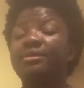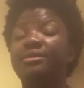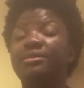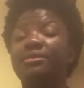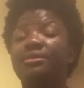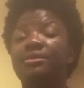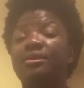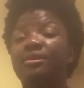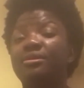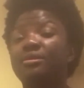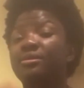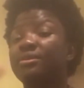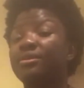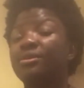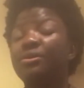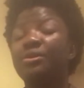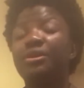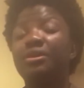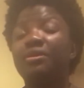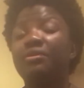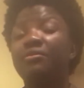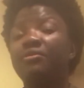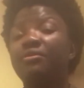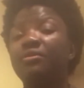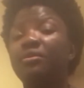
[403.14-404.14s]
to their school
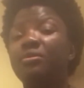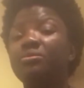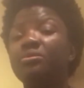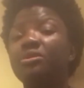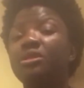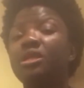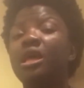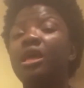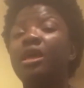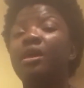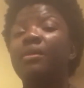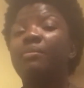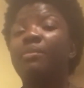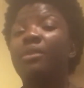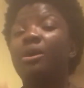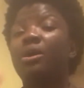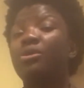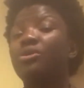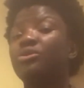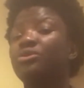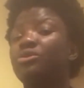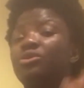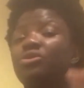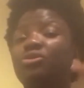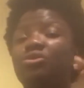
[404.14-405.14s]
uniforms, but
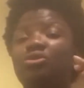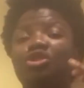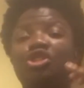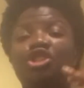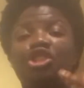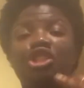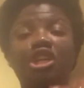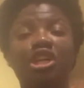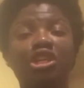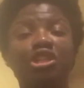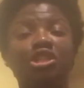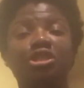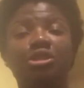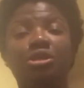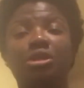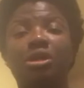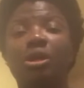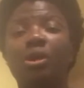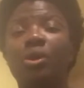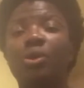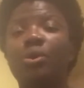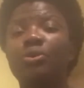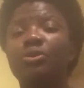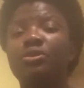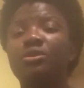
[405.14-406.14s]
also to church
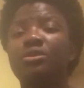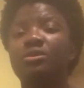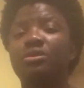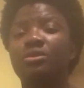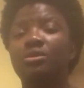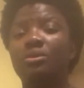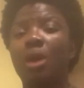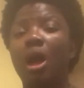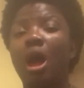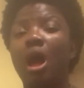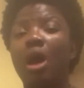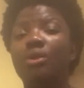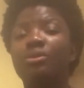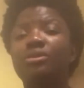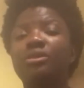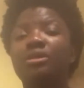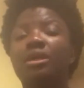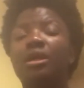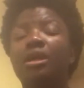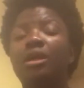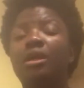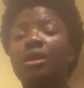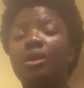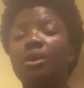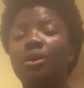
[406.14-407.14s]
clothes, to
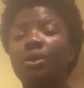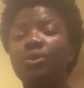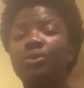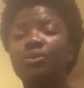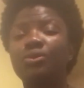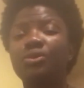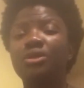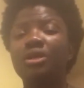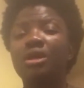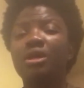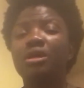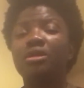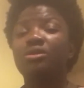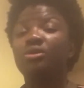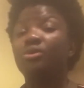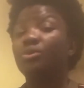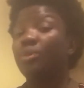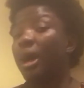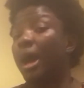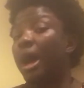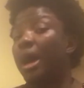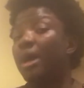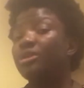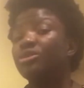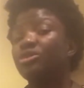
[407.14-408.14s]
outing clothes, to
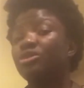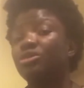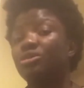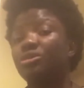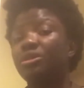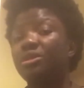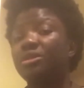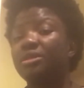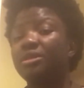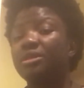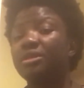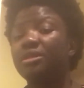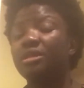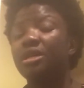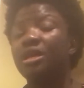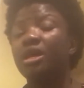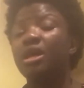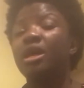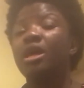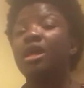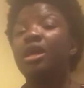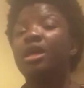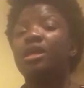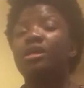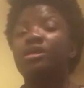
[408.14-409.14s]
house dresses.
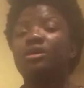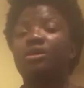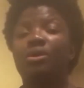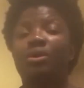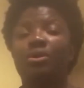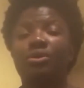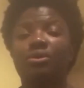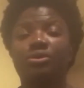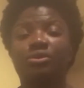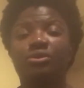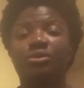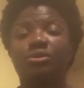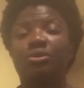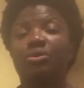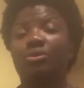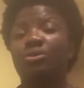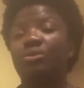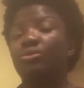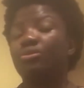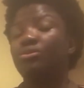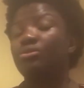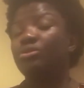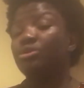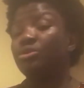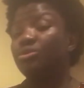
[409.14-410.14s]

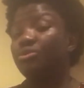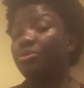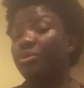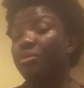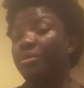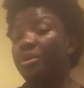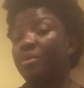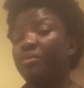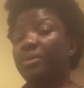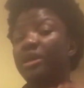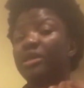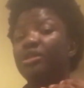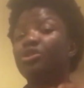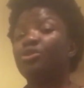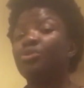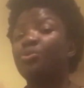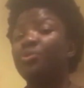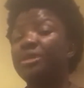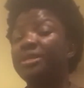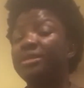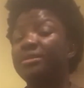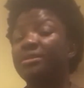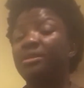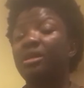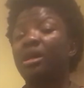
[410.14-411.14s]
Also, remember to
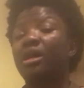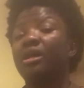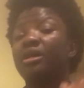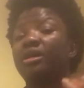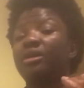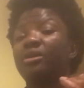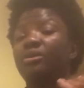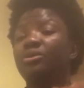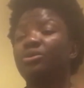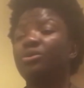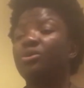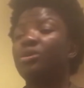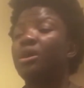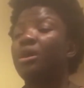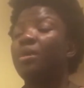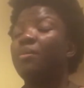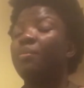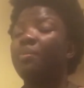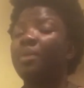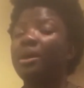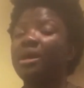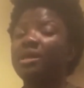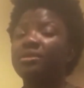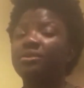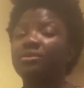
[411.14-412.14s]
recycle. You can
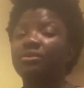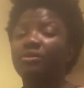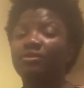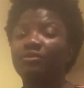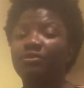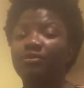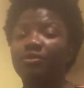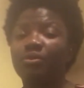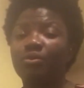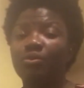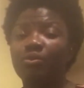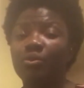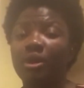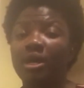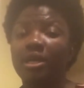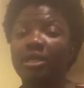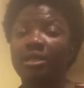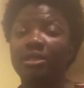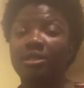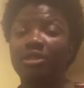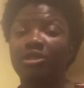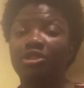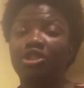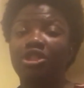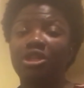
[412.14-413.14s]
pass on from
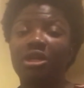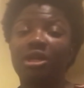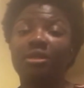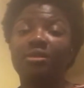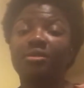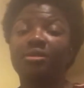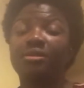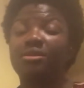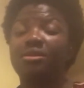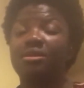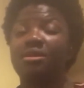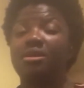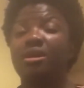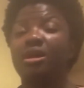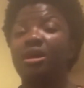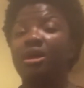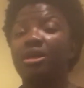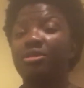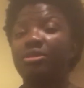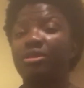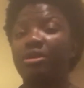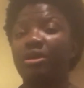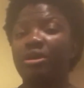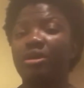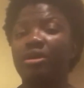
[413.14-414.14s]
one child to the
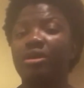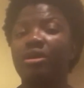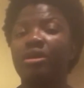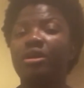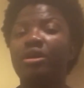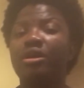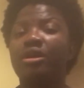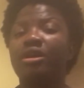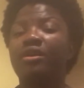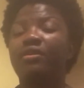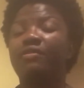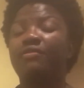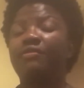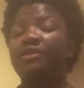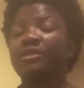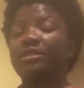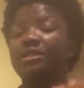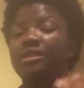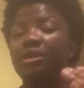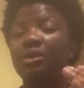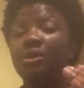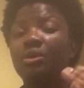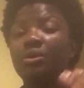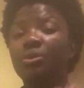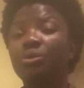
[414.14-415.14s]
other if it's
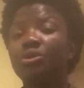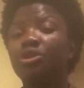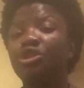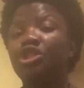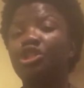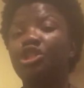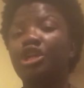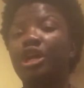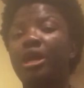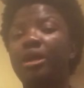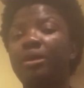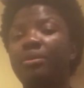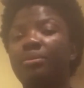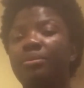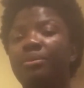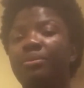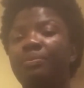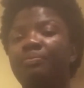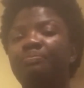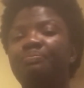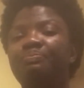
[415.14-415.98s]
in good shape.